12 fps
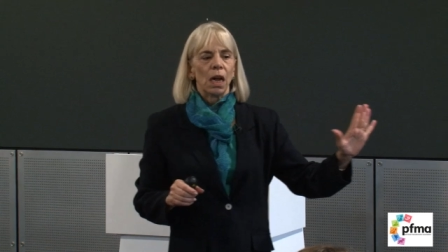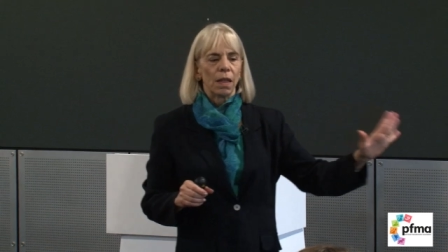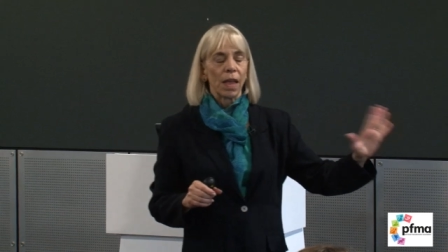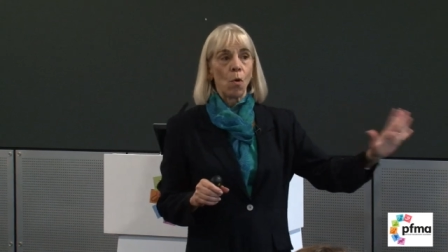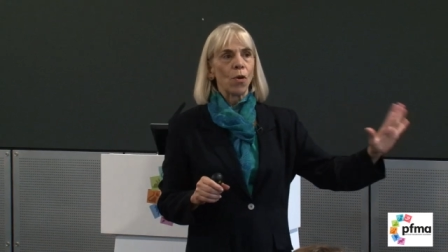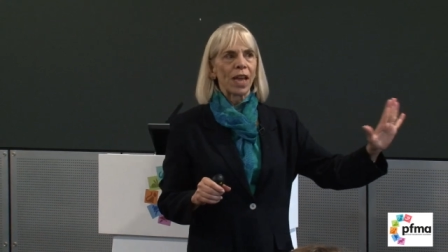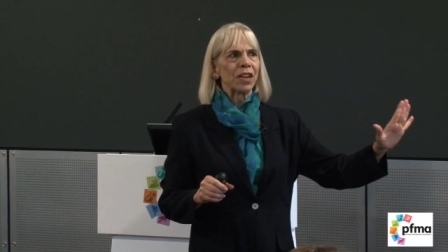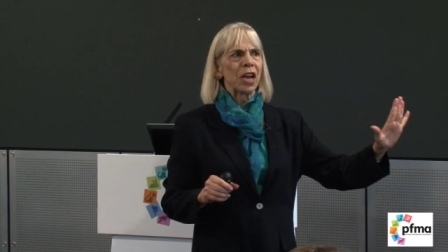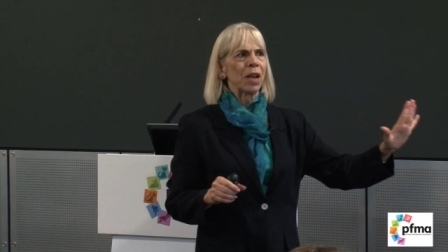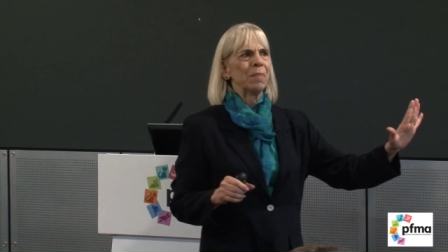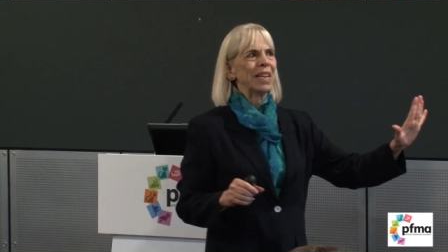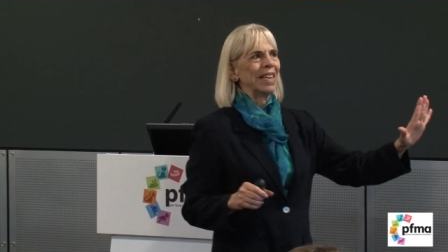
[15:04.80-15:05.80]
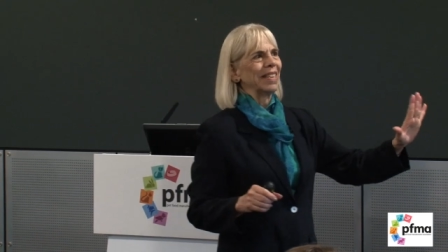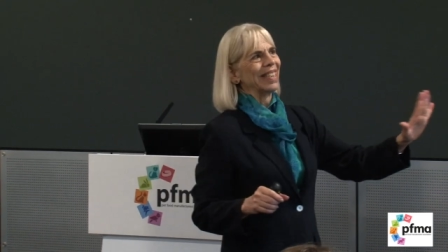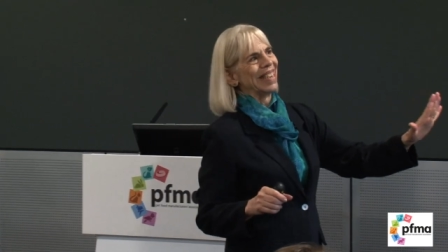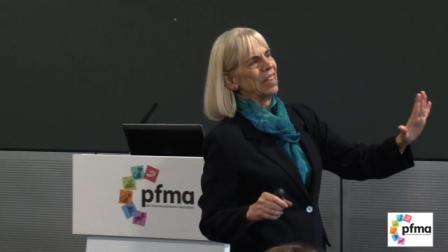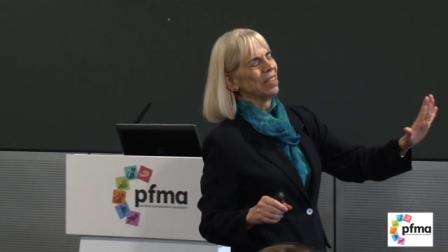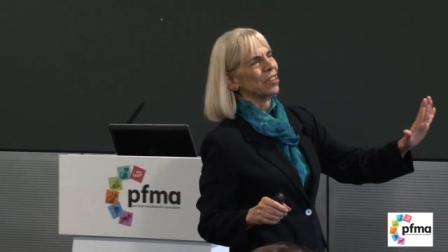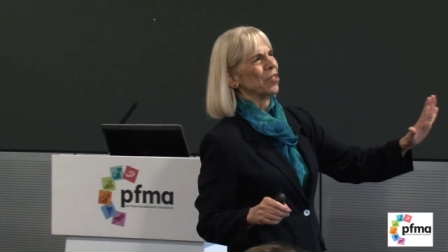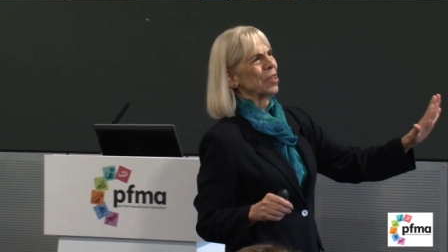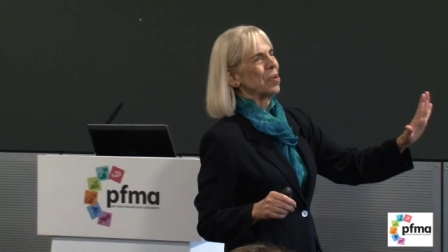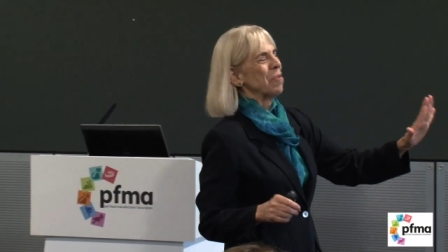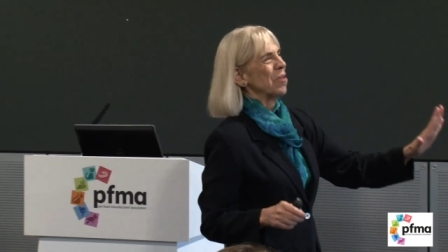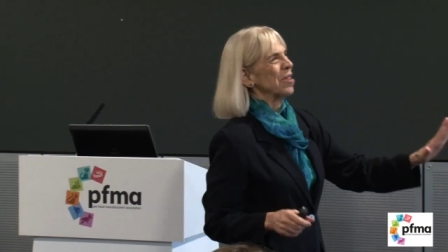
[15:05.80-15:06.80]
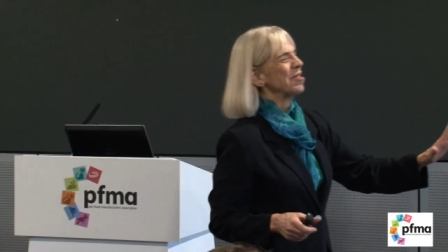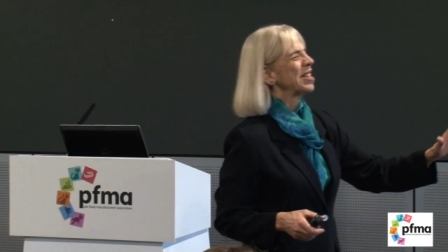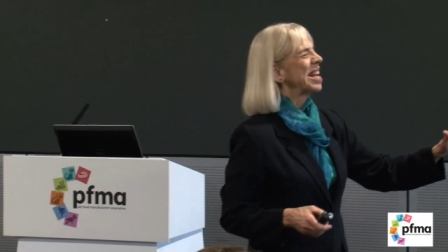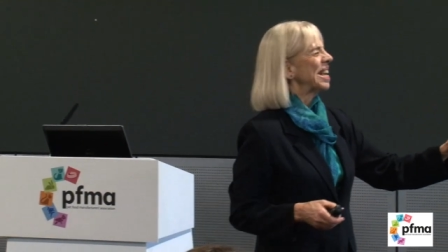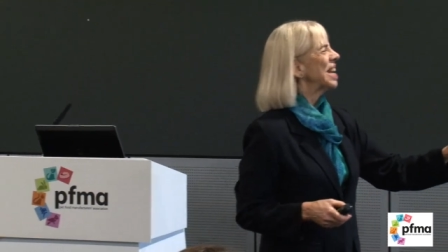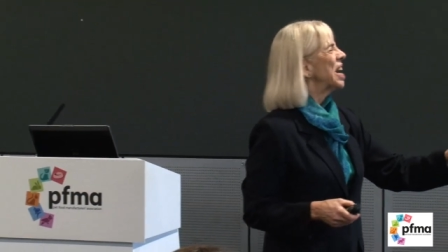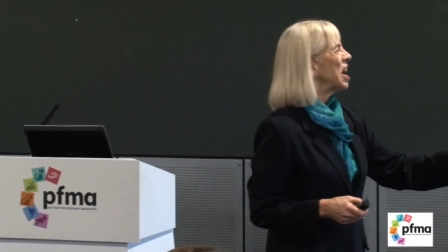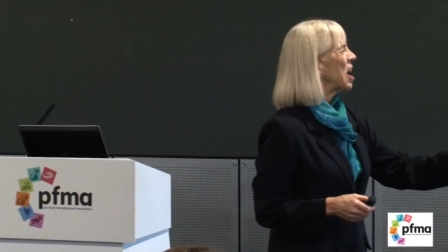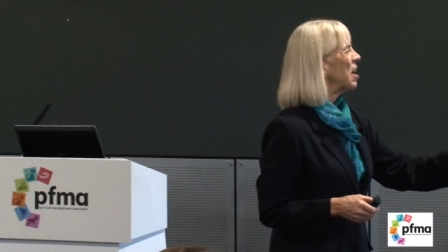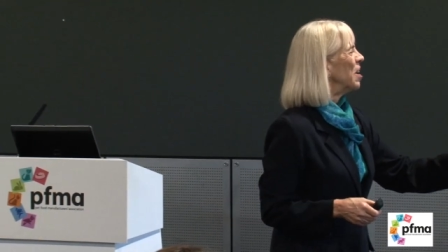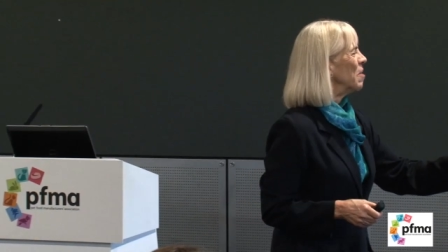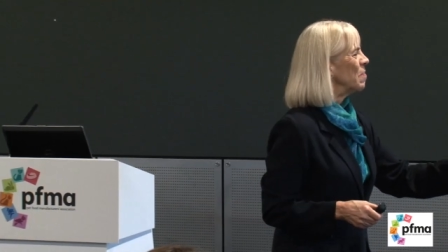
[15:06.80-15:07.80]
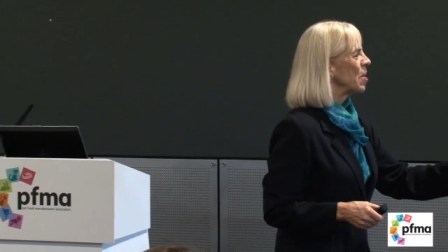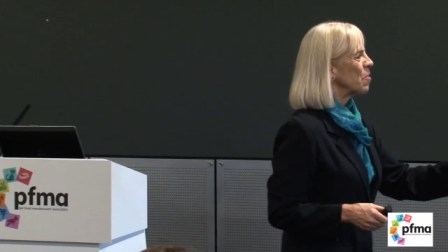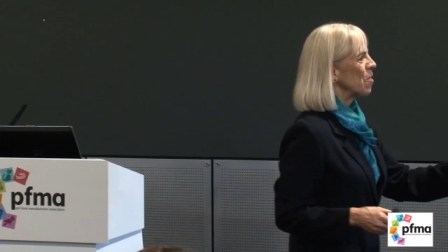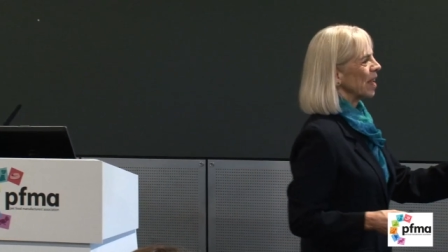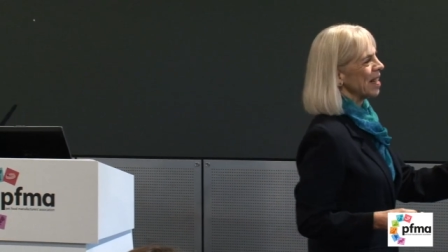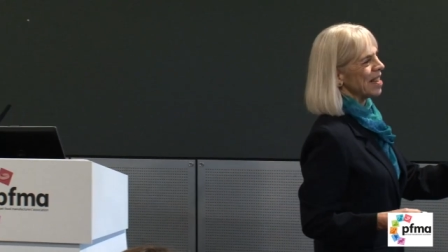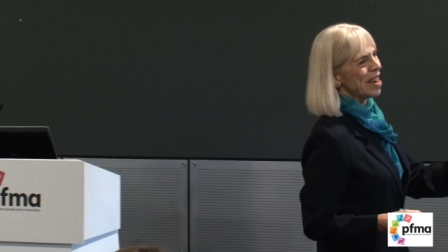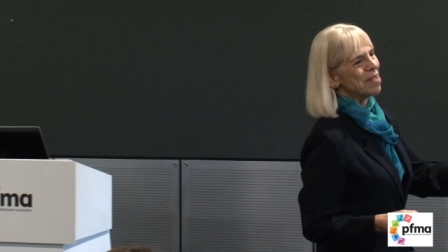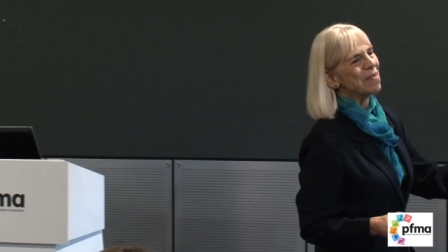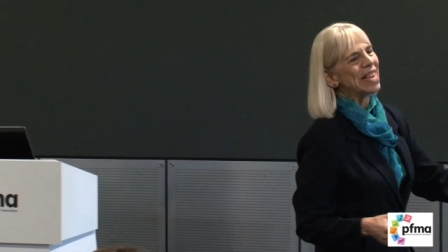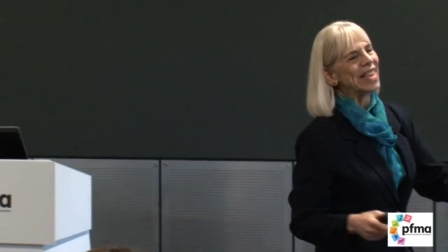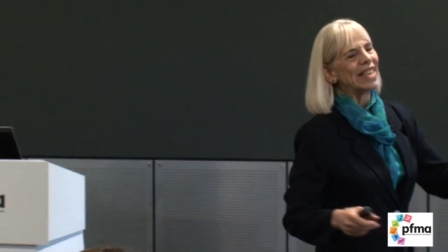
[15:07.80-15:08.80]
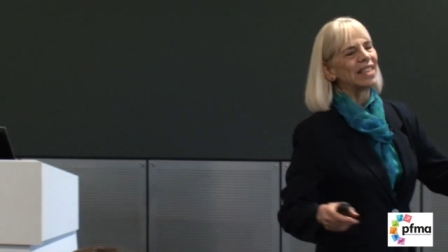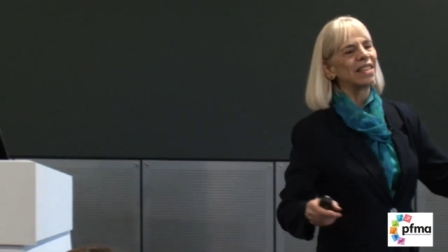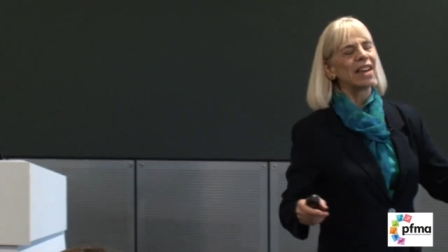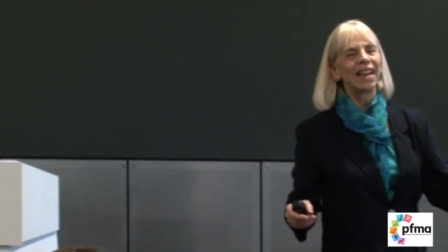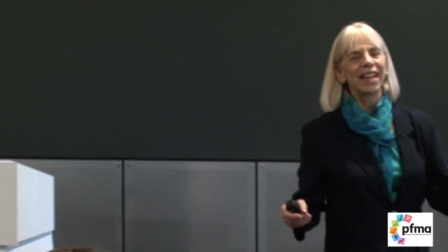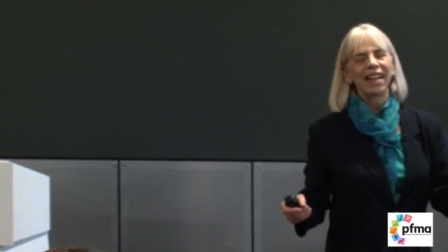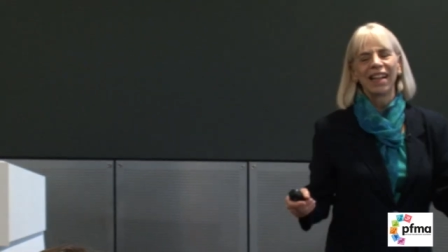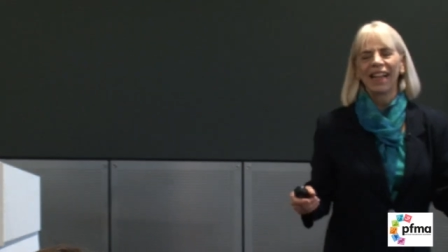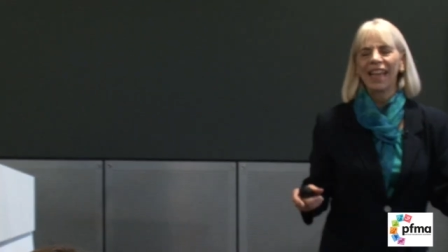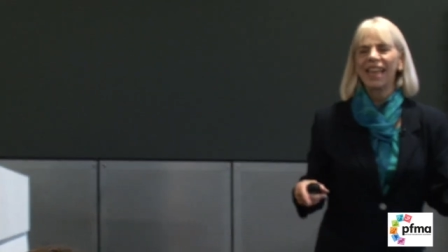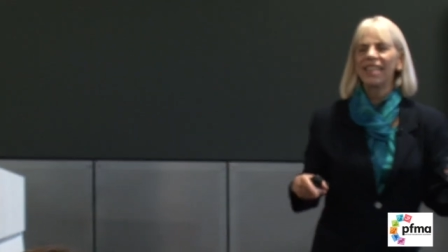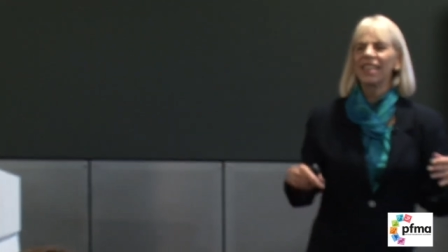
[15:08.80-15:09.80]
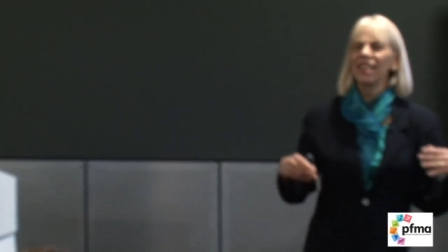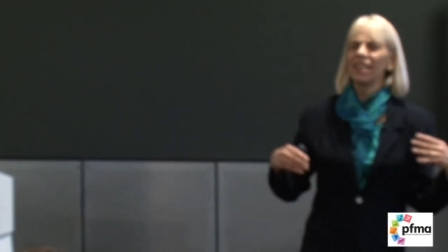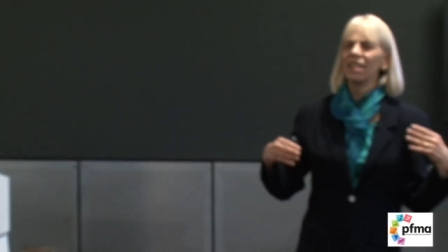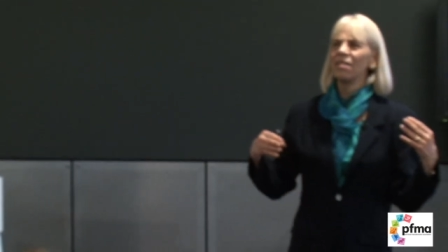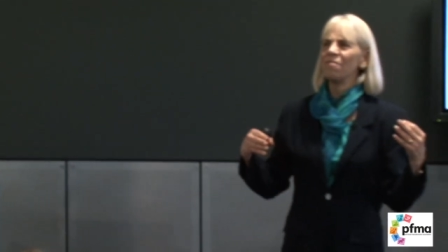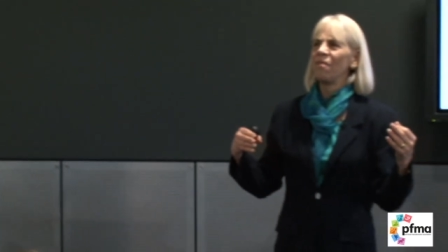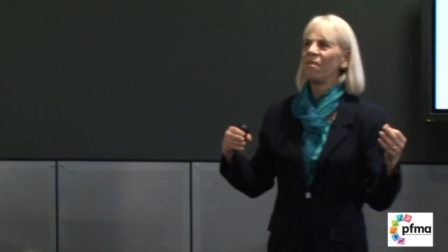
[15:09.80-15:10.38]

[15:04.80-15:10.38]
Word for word: they won't get diabetes. It's not that they won't understand it. Um, they won't get diabetes. Uh, it's a